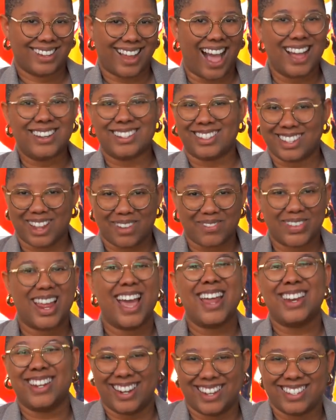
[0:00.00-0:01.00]
I just love it.
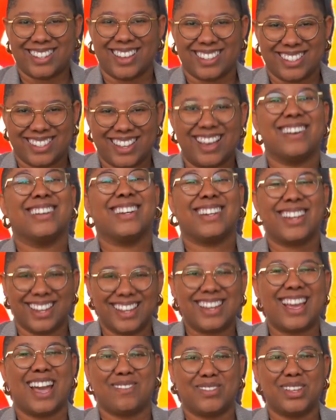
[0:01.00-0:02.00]
And it is on sale and it
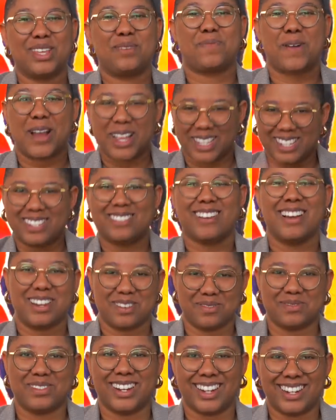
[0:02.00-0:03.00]
can get really pricey, so I
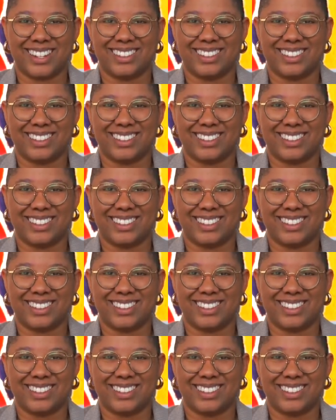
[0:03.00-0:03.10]
did not want to